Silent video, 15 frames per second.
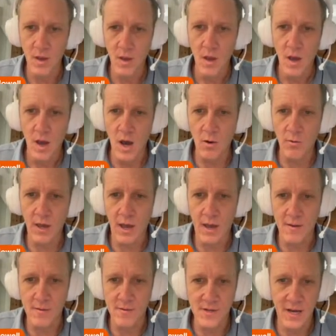
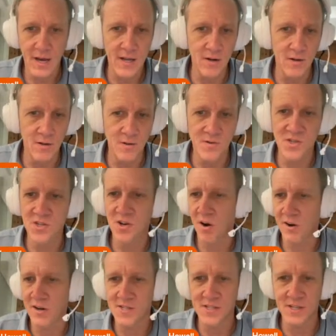Okay, title,
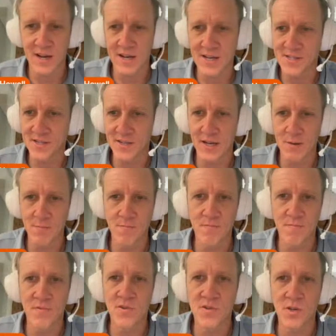Starry Skies. I'm
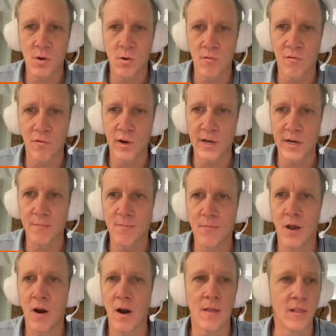so afraid.
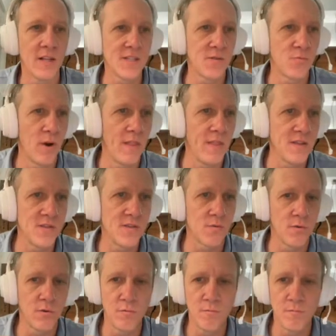All right, let's run this
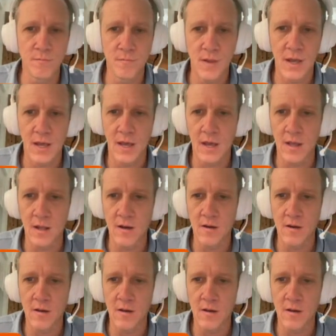through. And